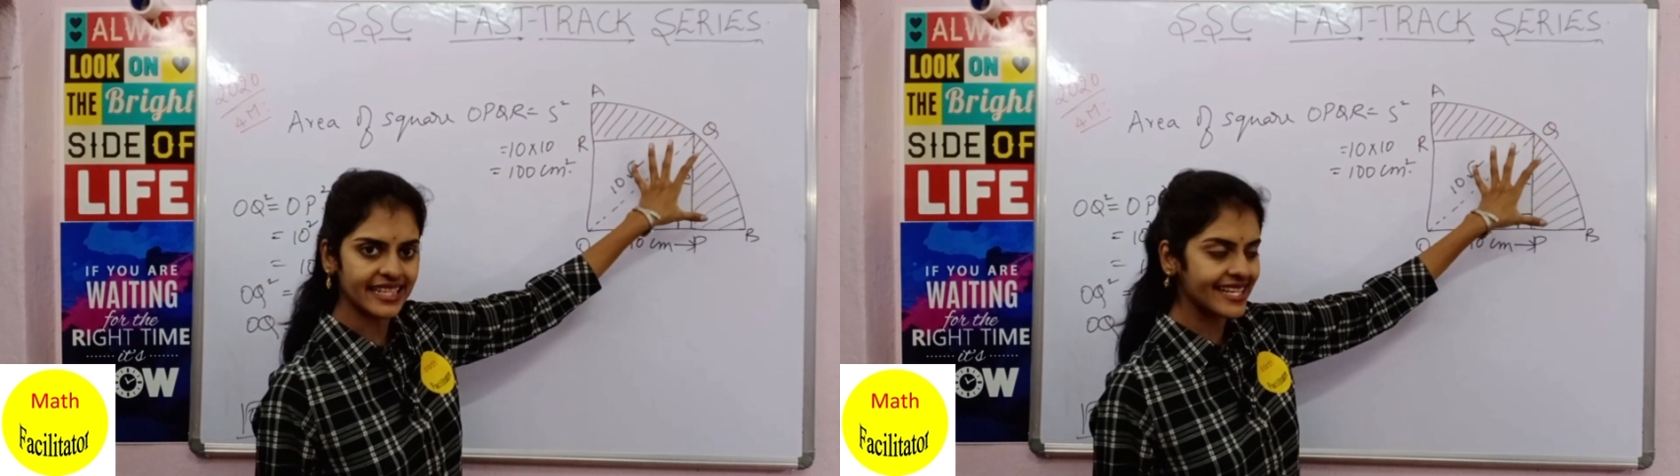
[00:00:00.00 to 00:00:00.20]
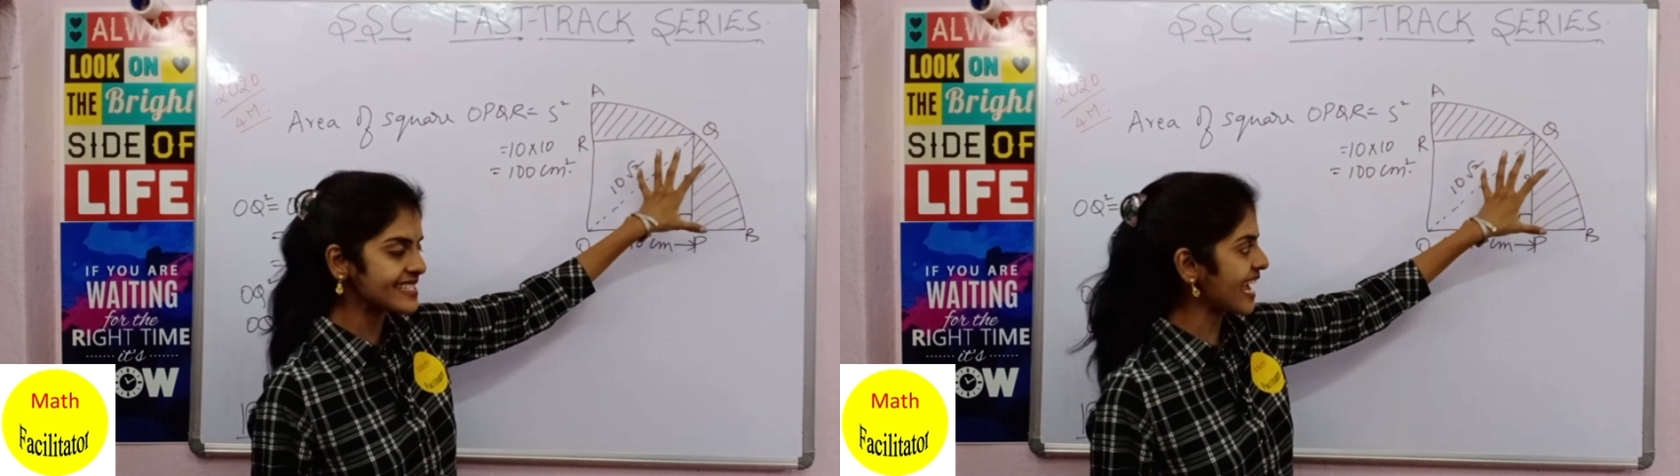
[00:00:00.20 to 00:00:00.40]

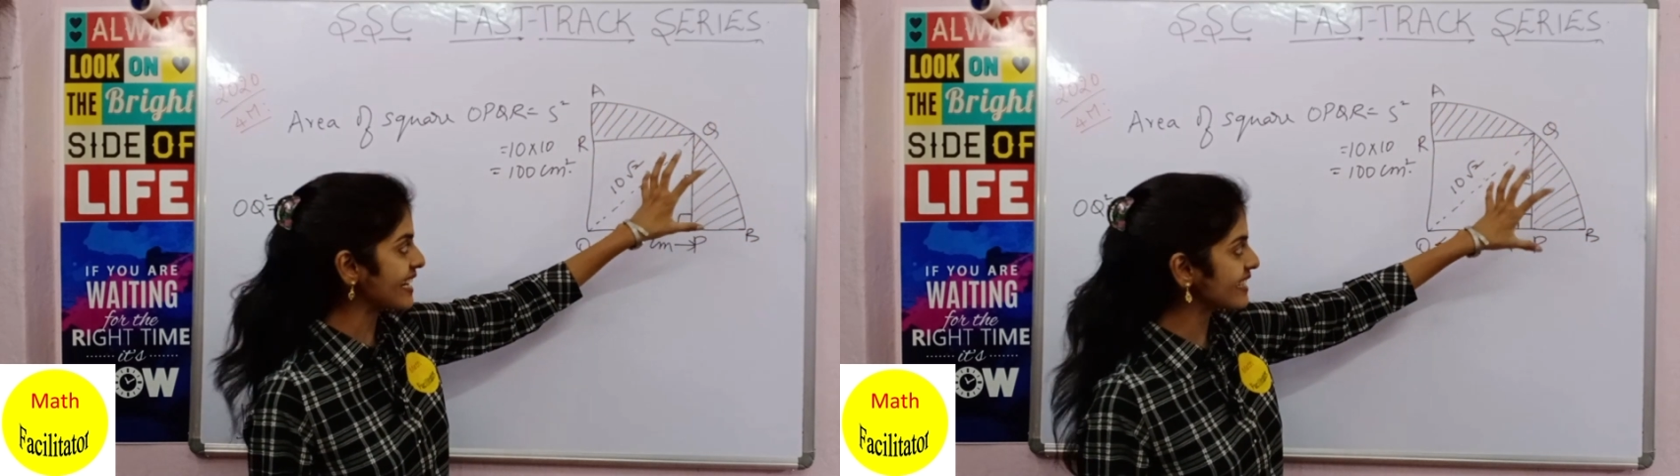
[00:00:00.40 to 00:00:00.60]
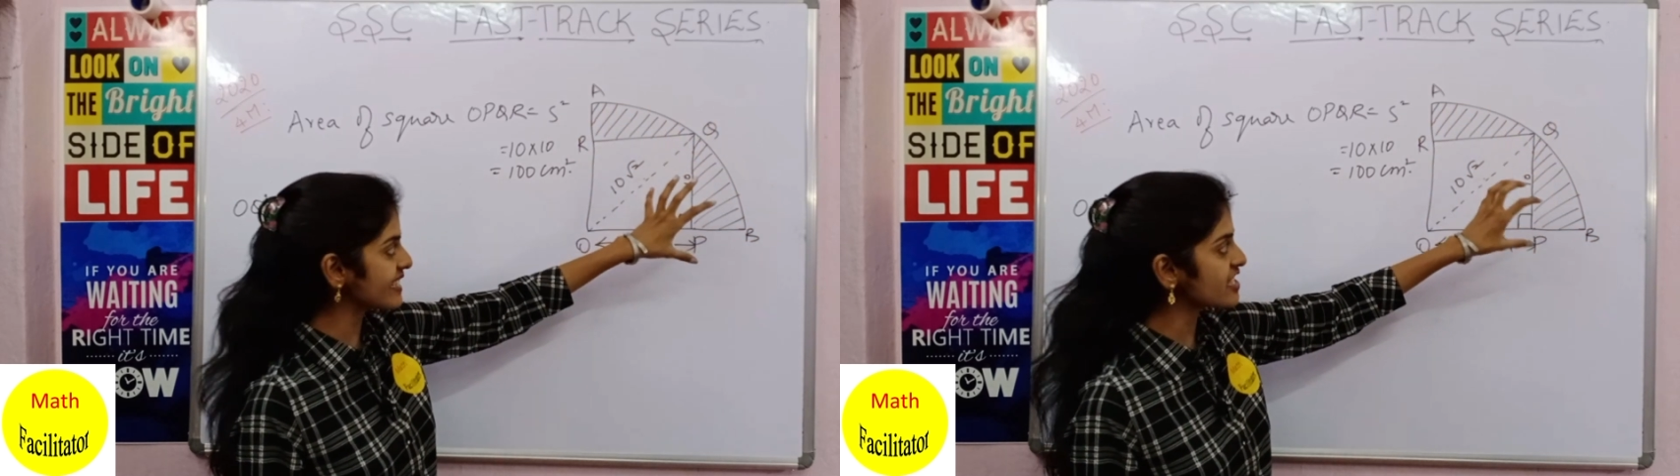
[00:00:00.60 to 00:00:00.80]
Yes,
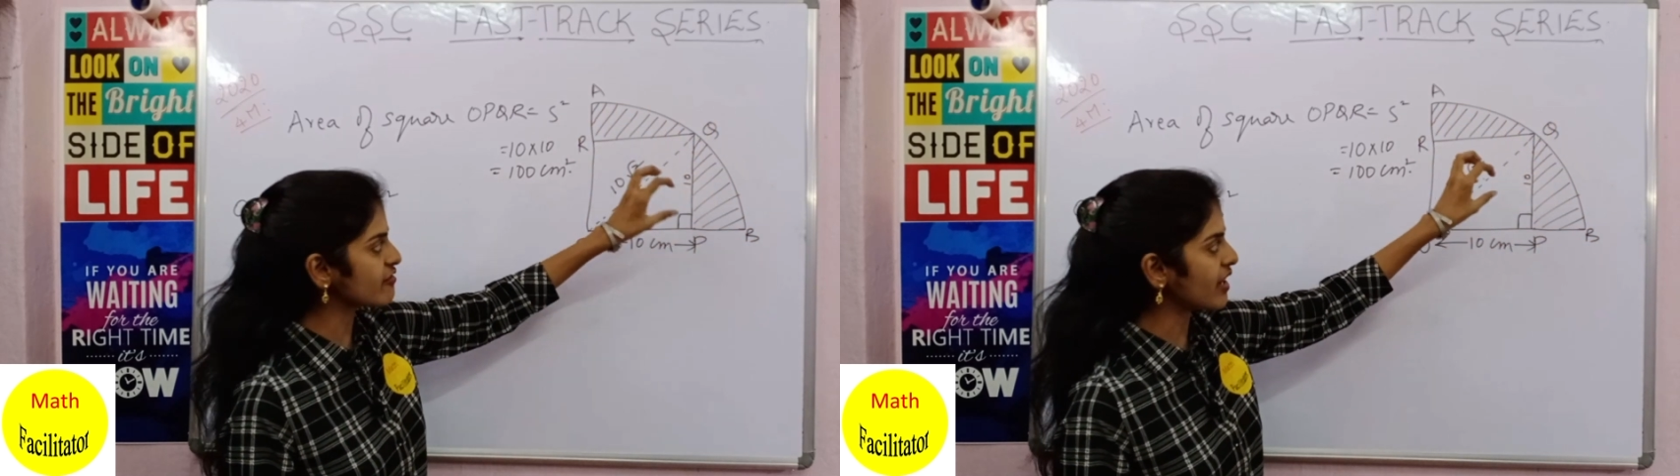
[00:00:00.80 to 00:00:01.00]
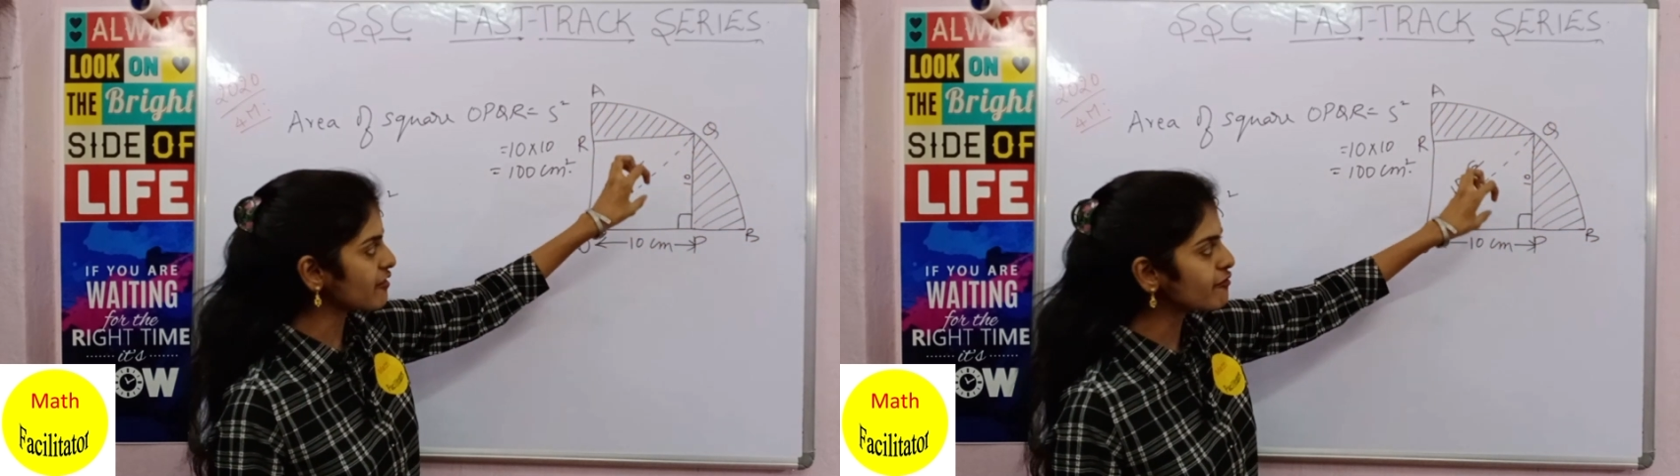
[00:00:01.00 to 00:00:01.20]
and it is
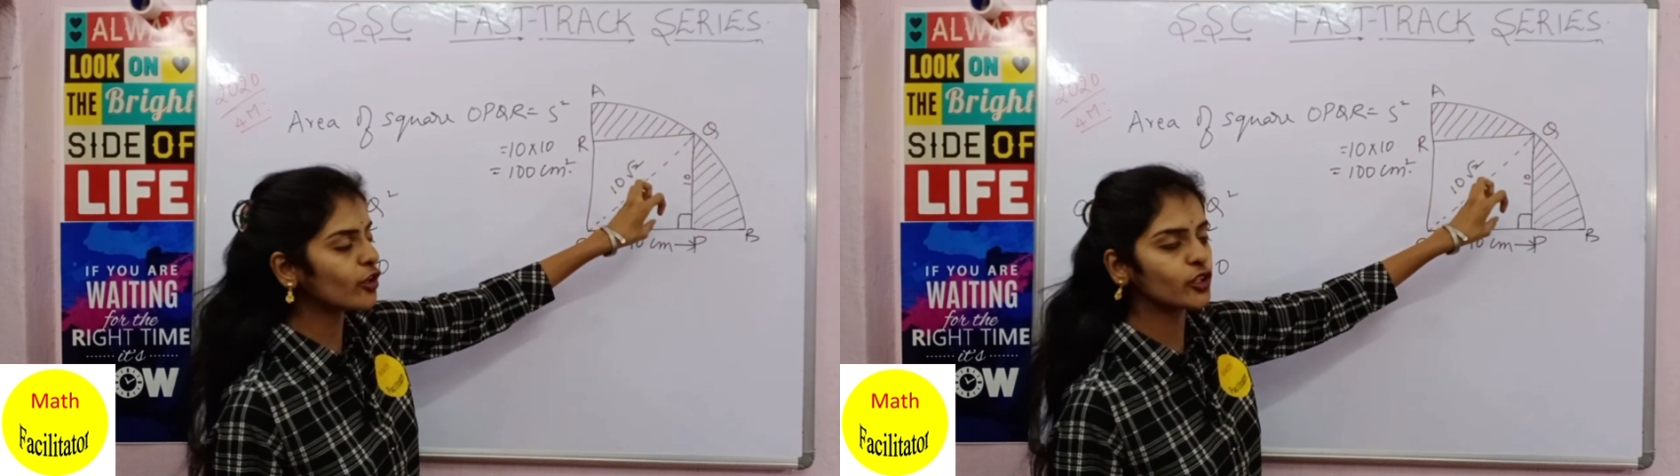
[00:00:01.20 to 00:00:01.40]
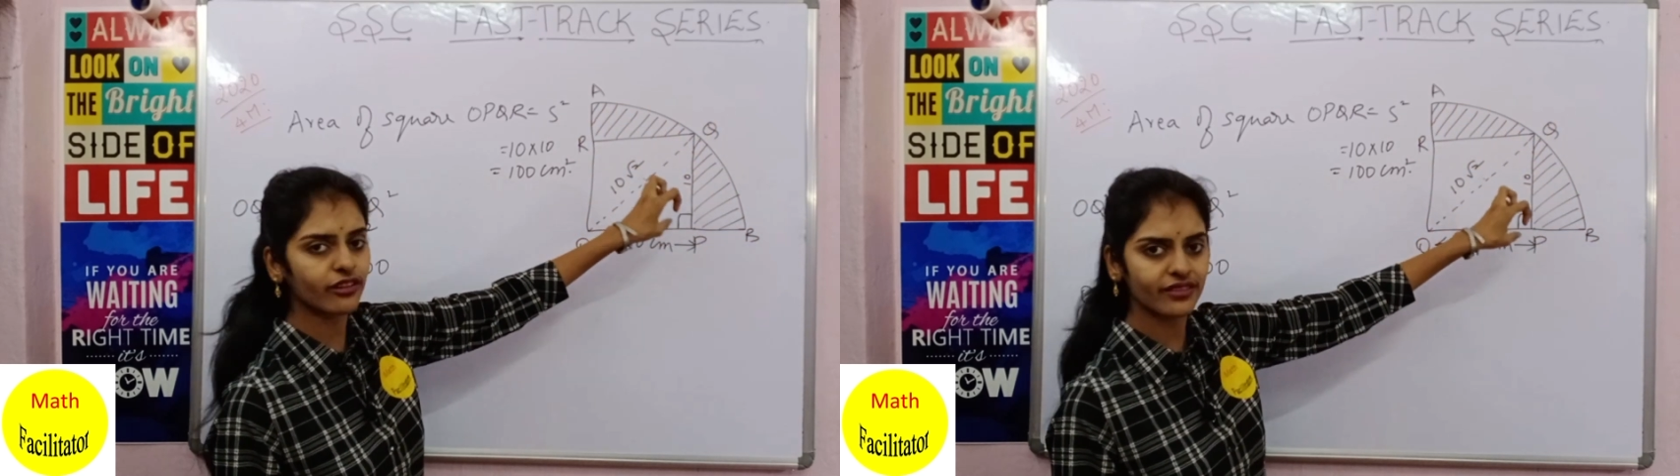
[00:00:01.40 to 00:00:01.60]

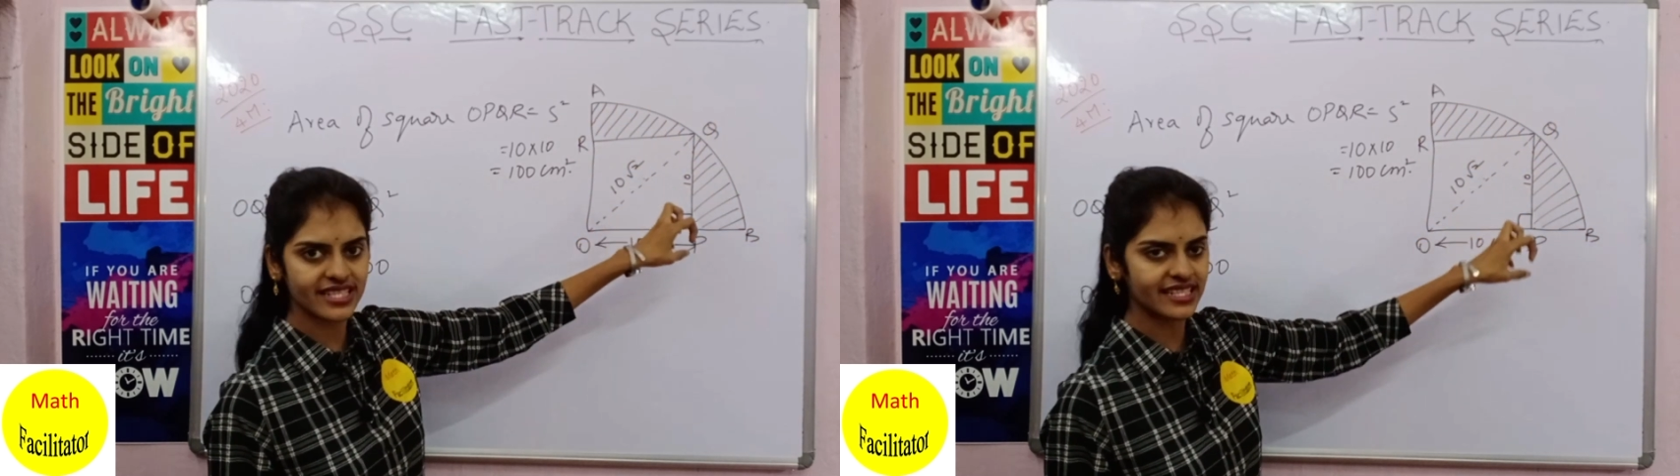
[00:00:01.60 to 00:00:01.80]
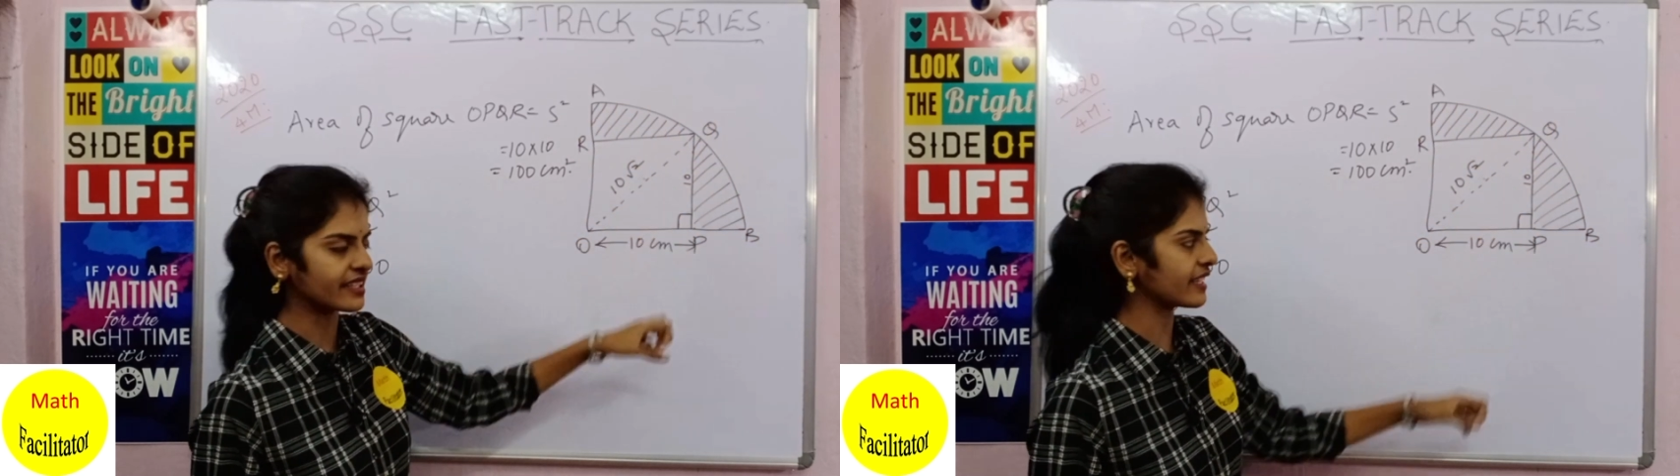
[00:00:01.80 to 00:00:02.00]
1/4 of the
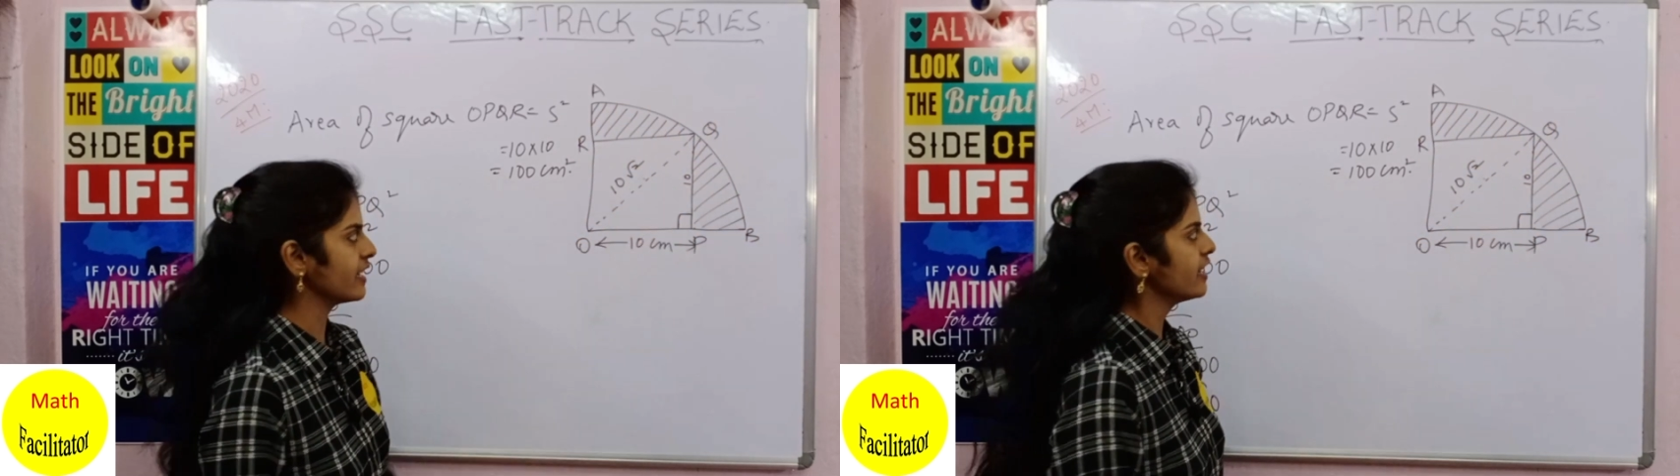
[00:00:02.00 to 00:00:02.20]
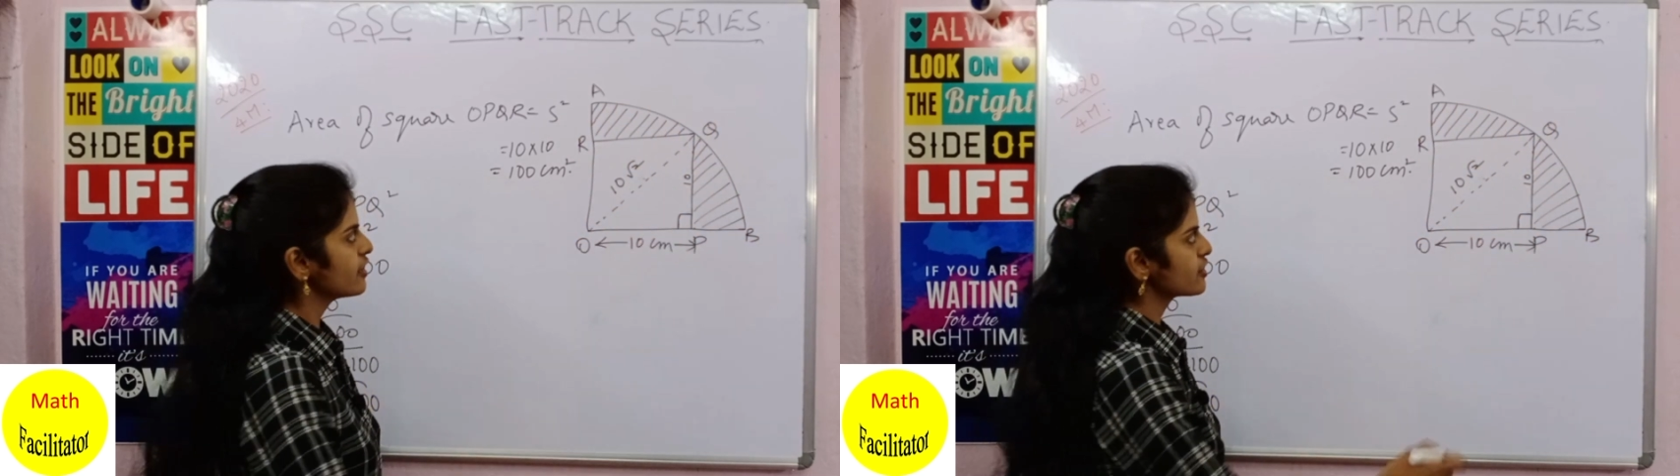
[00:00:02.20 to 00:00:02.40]
circle.